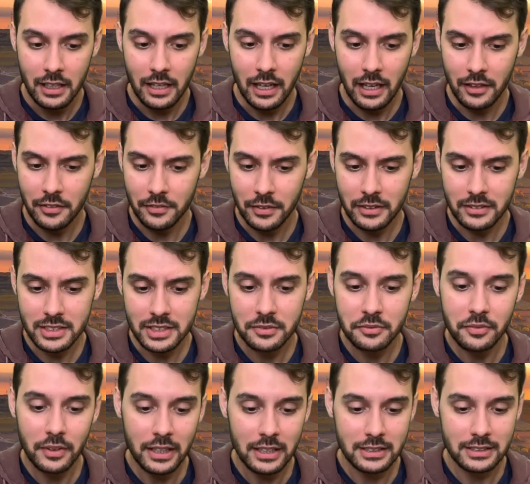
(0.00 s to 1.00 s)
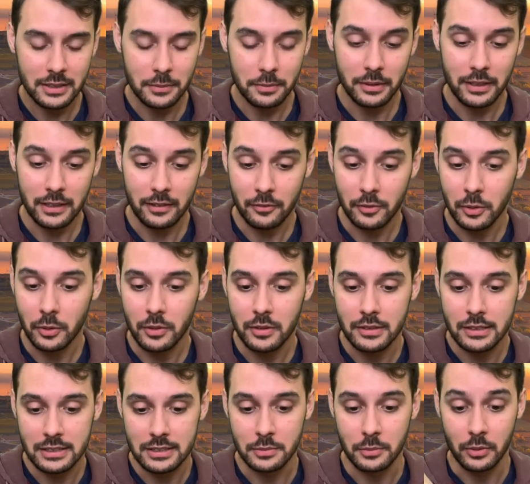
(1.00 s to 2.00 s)
I found some fine supply of corn
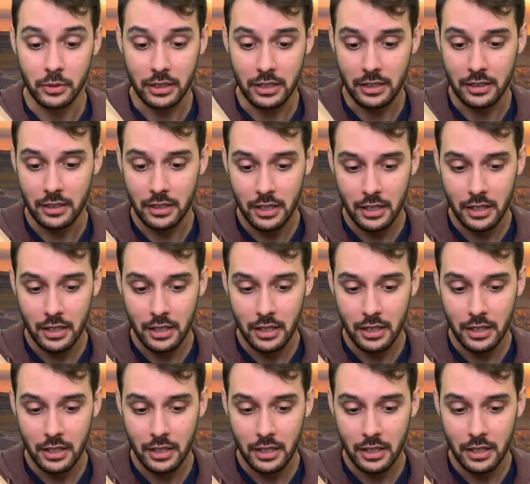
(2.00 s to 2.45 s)
this morning,